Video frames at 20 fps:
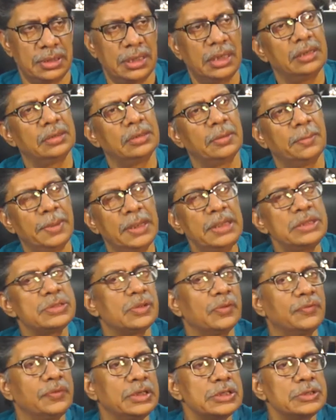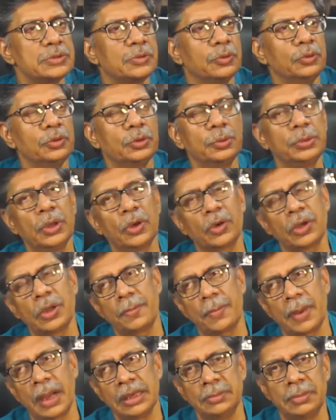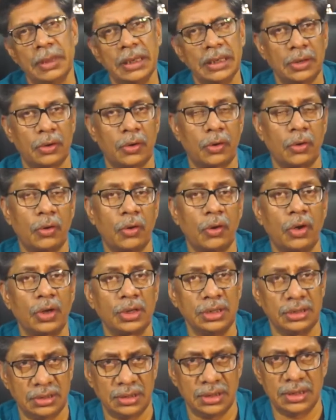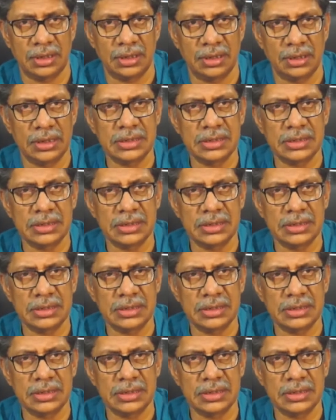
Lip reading: and the base of it is going to be occupied by a rocky terrain.